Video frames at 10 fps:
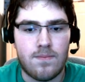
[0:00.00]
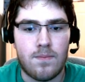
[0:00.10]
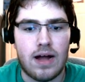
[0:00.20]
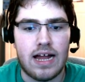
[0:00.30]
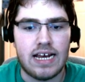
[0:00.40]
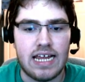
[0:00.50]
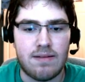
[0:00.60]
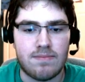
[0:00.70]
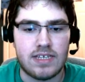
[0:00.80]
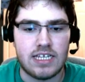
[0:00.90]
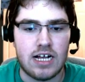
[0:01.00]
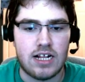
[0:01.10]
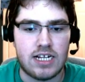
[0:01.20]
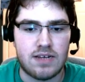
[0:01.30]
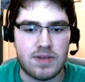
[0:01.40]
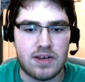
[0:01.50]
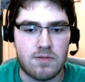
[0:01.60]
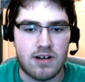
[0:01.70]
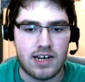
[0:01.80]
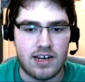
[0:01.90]
My name's the Ultimate
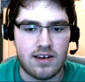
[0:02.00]
One.